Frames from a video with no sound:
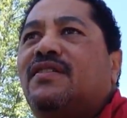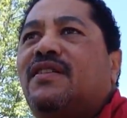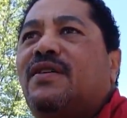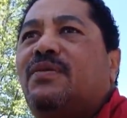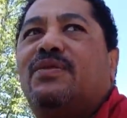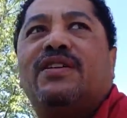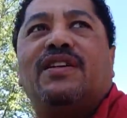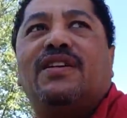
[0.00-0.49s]

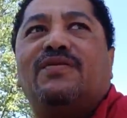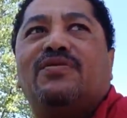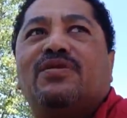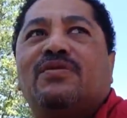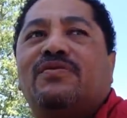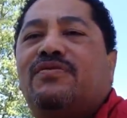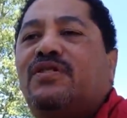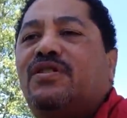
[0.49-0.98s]
I want to have
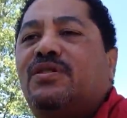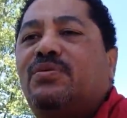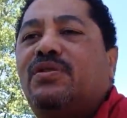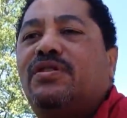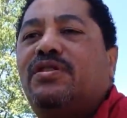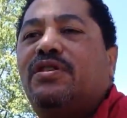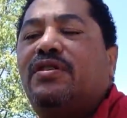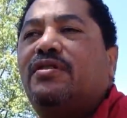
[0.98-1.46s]
some fun
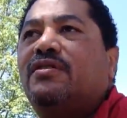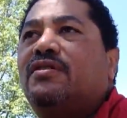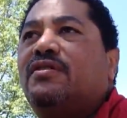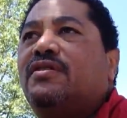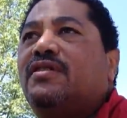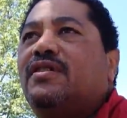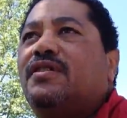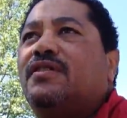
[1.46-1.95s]
with it,
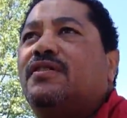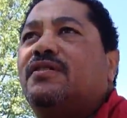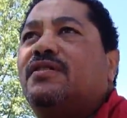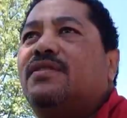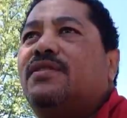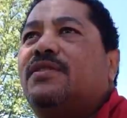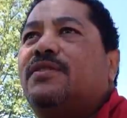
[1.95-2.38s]
and